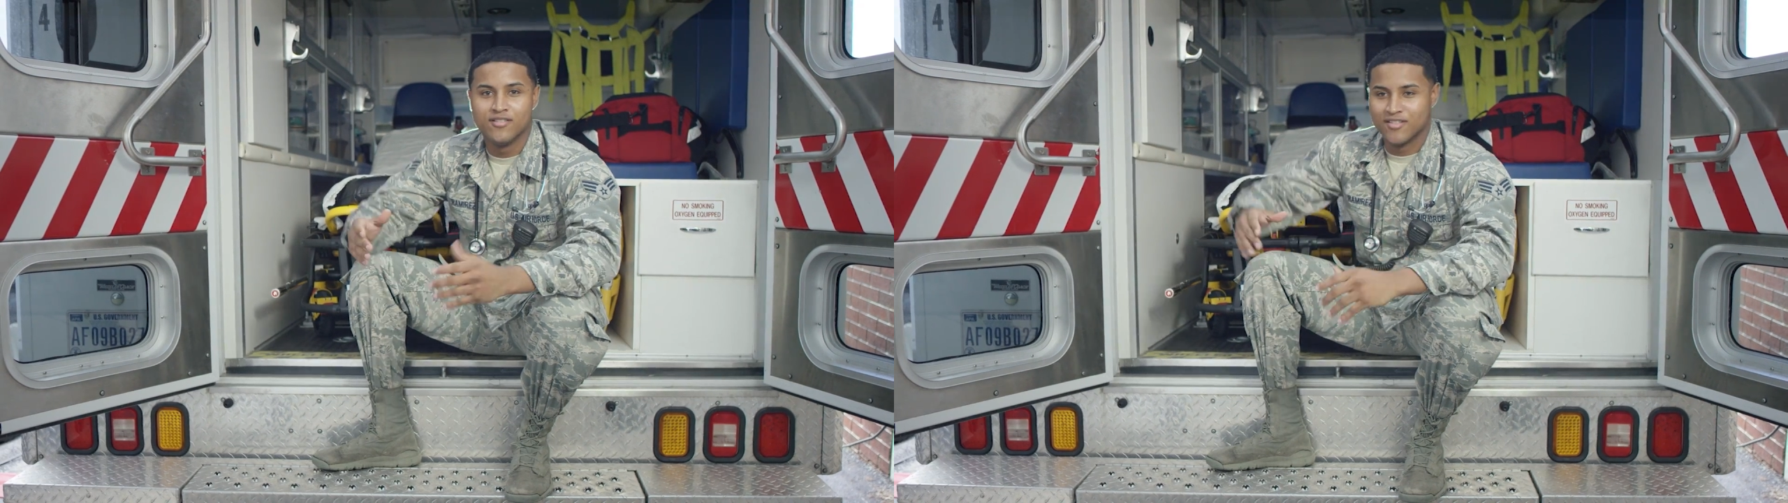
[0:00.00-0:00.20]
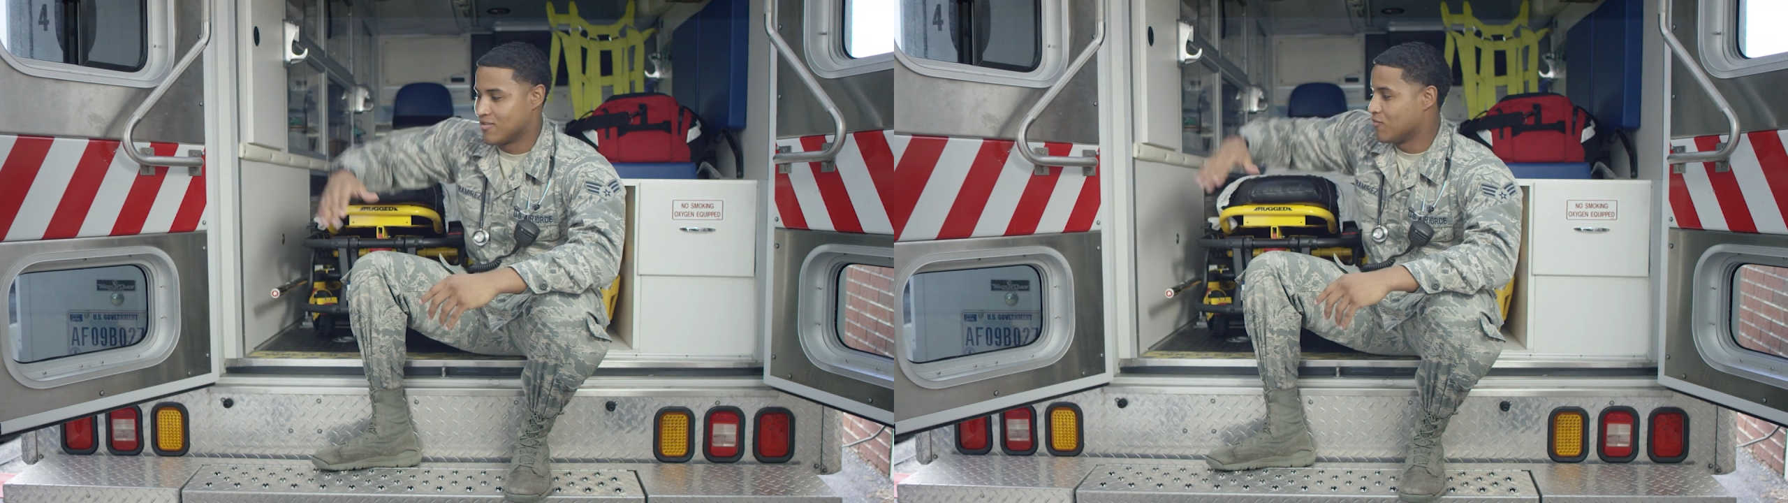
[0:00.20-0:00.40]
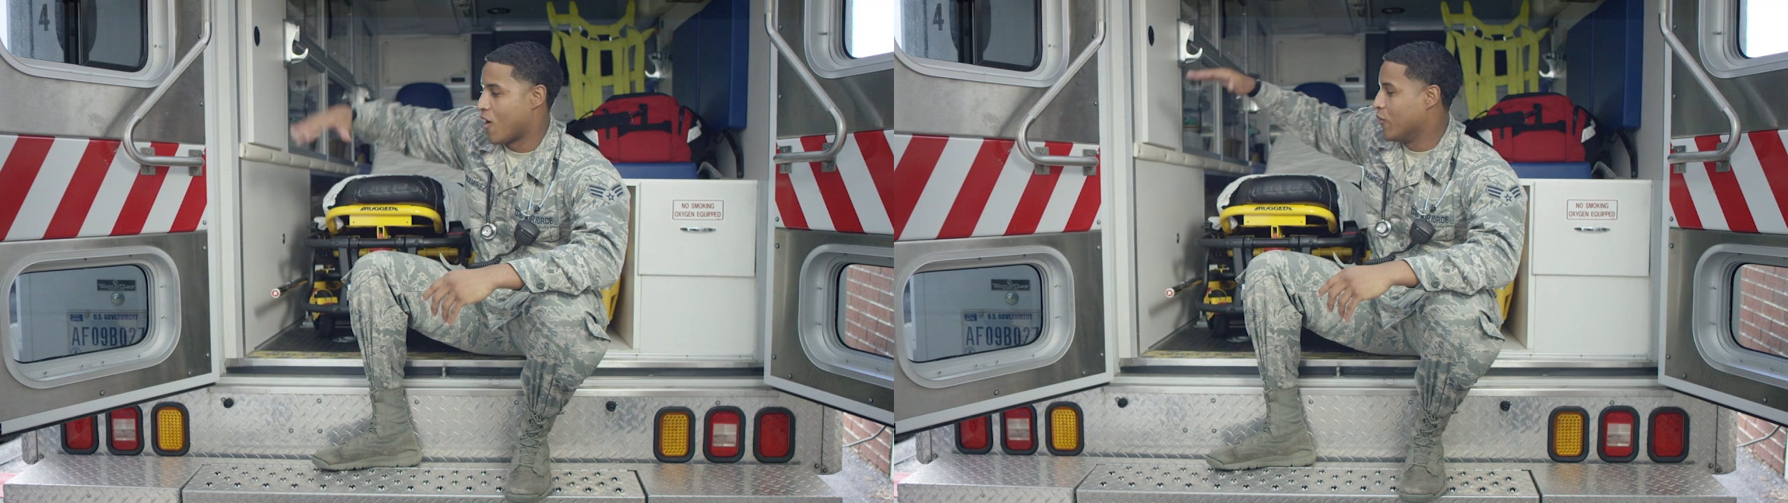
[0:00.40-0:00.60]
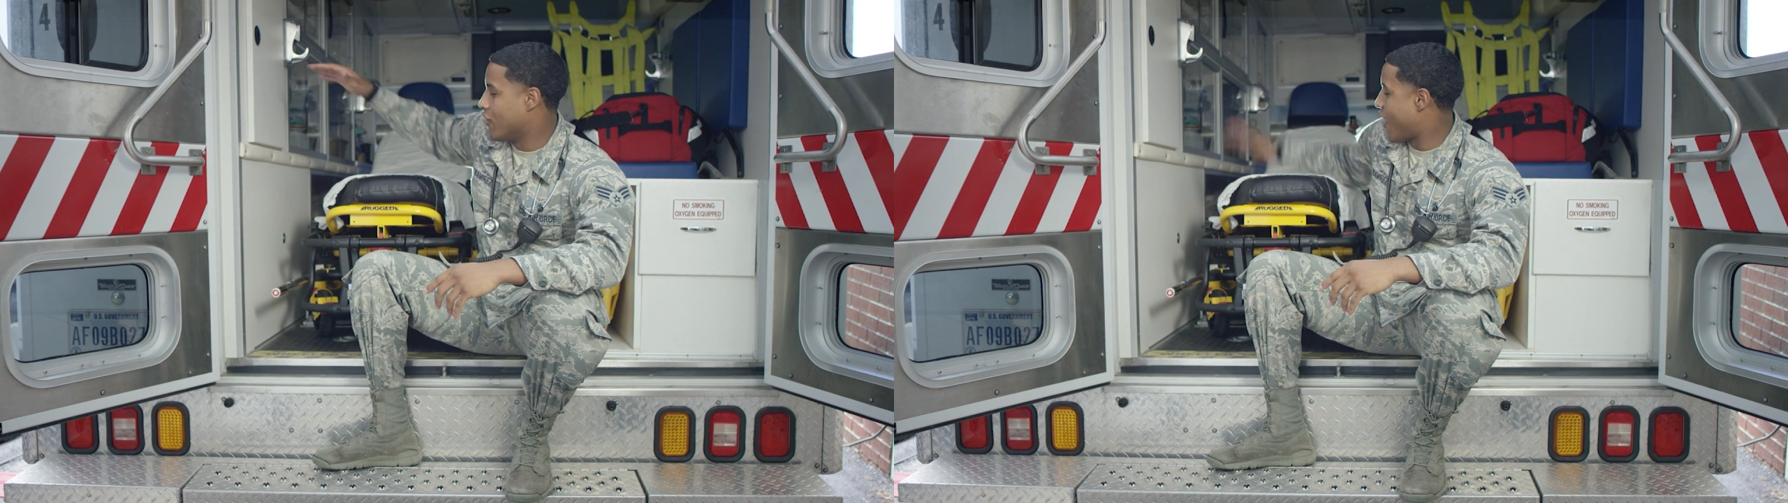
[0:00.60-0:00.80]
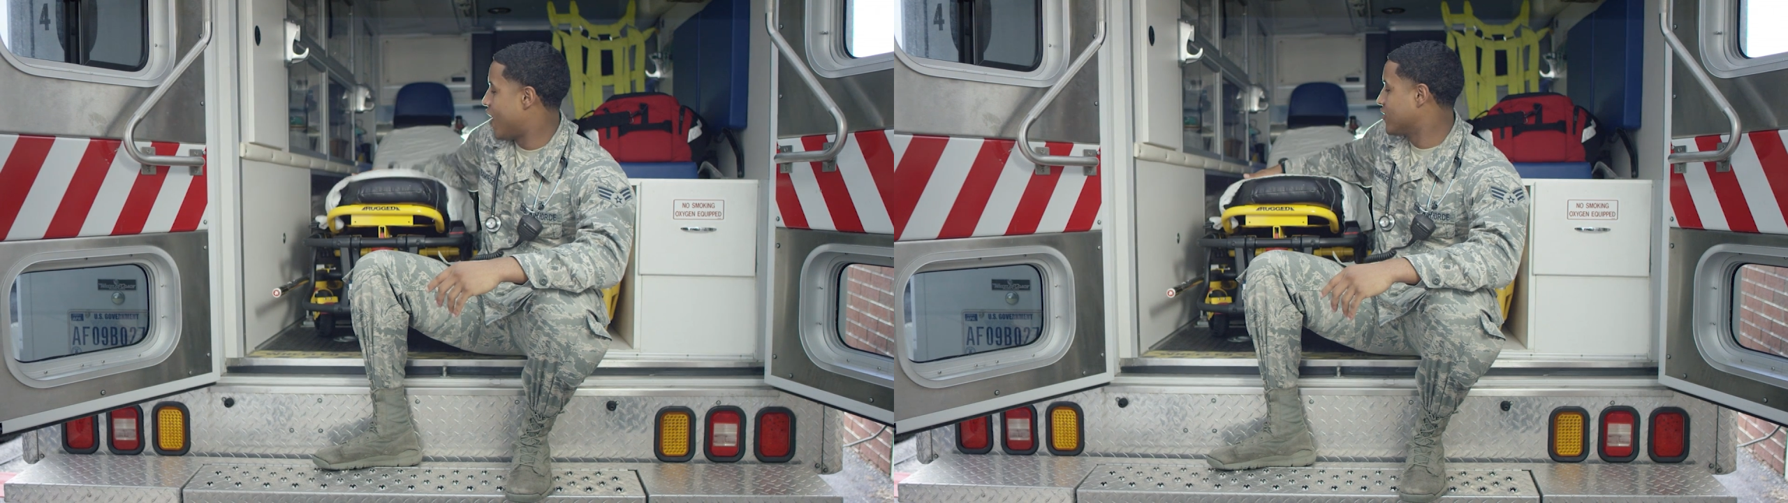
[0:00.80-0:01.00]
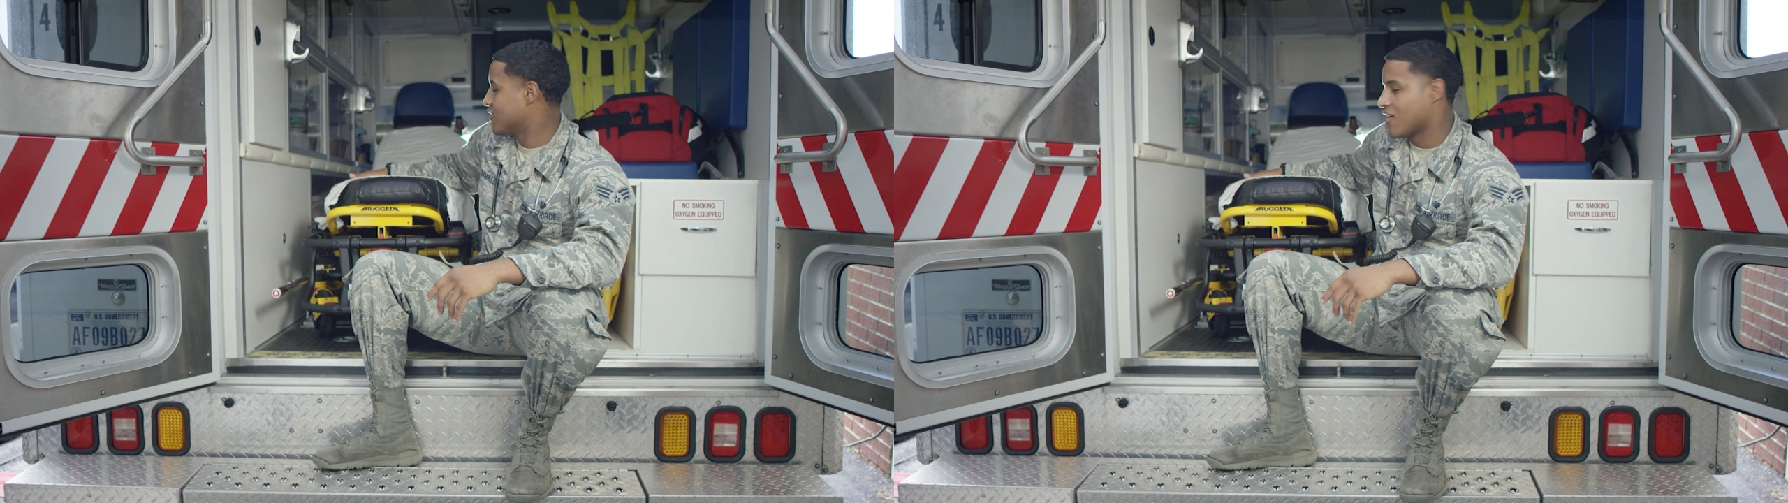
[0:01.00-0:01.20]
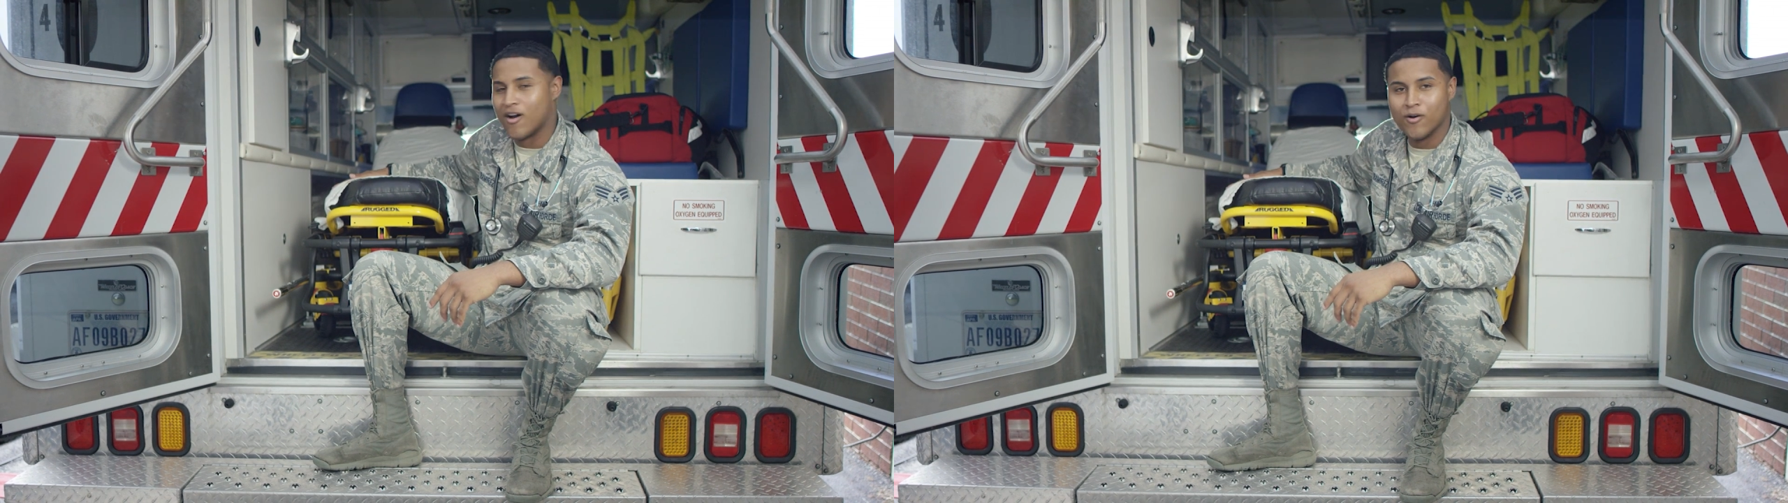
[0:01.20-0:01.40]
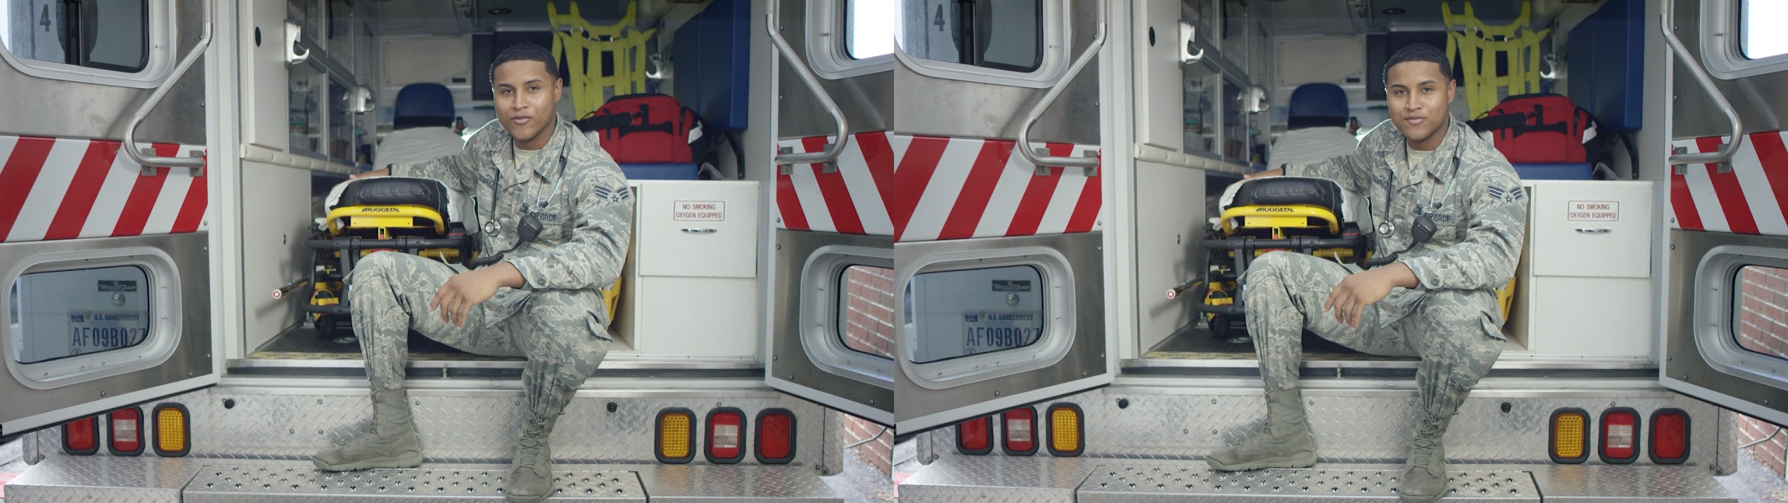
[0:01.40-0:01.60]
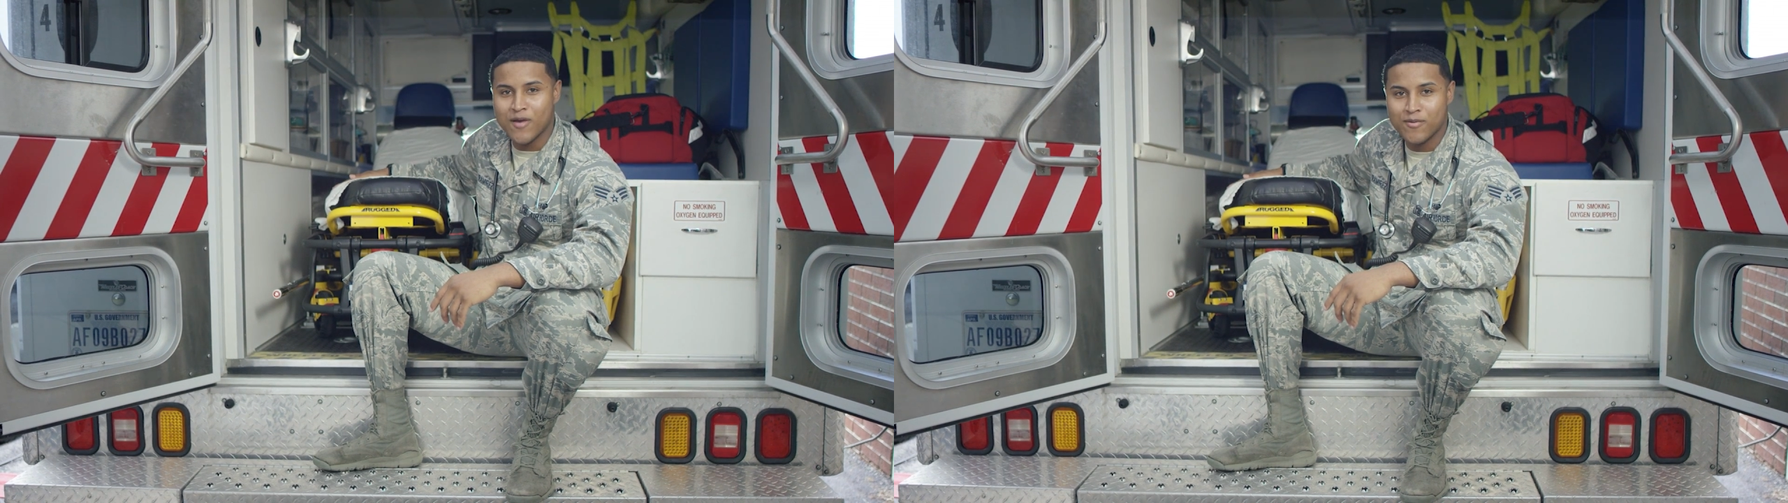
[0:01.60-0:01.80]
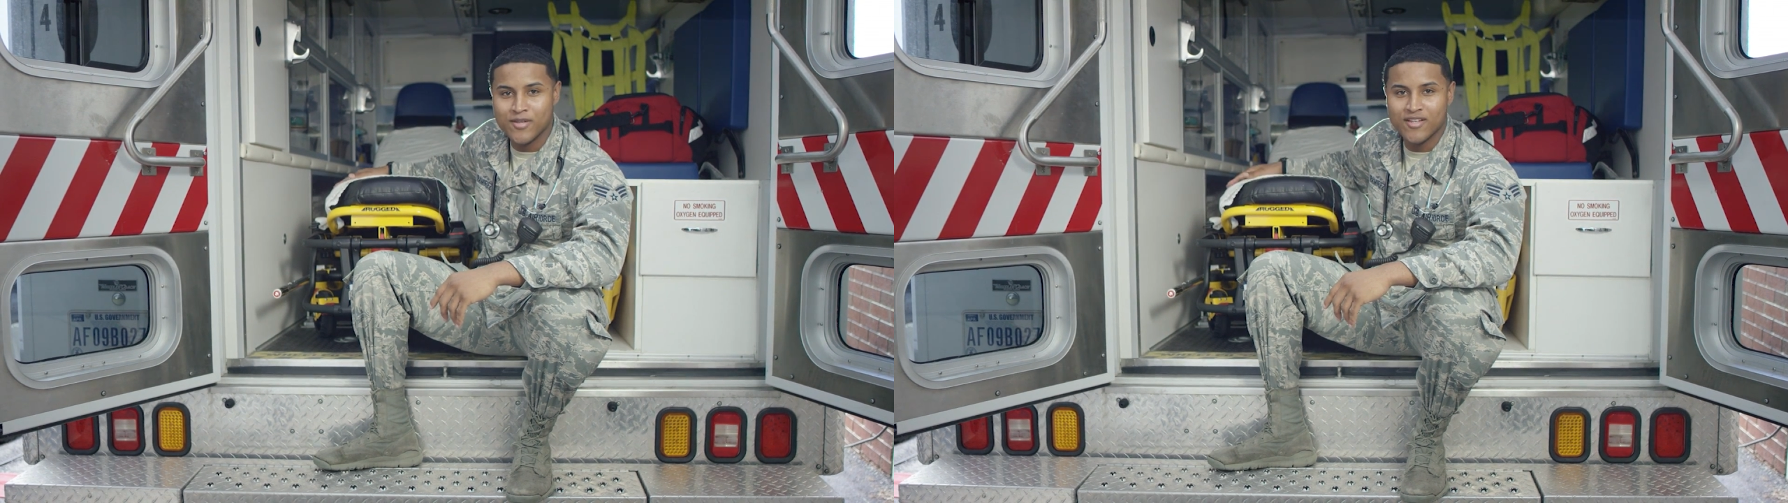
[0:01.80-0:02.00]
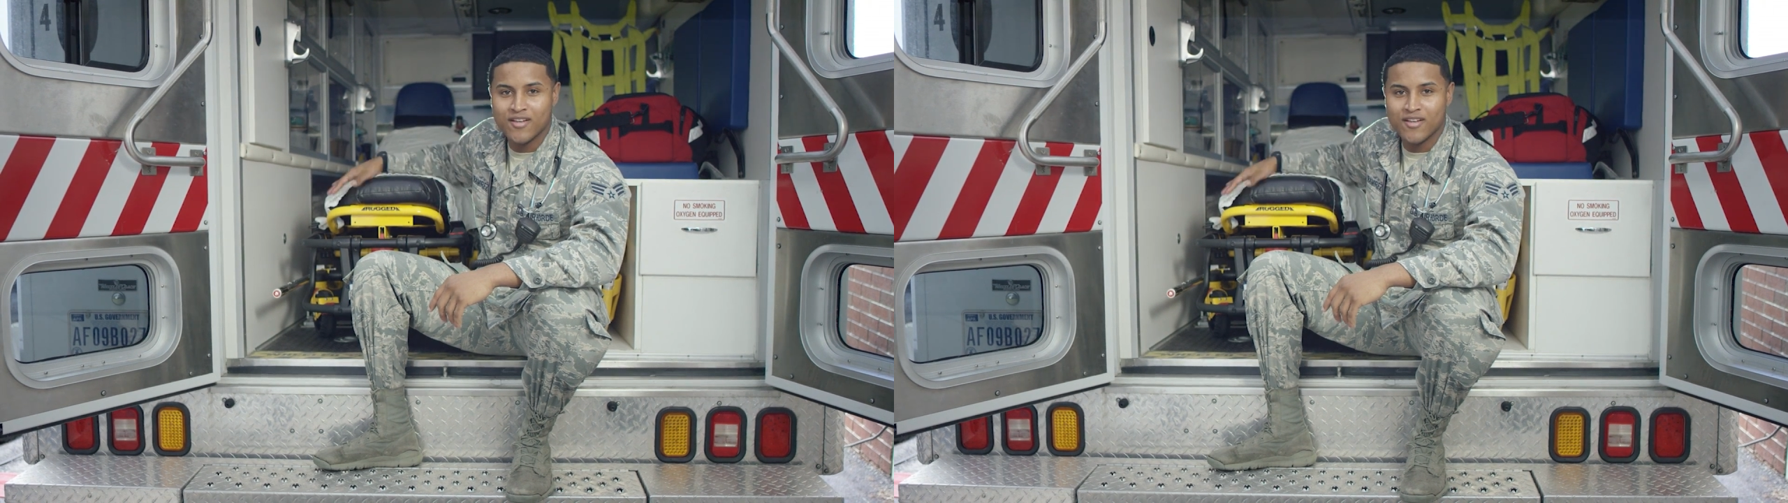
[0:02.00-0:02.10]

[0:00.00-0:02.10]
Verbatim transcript: this is my wheelhouse. I own this baby.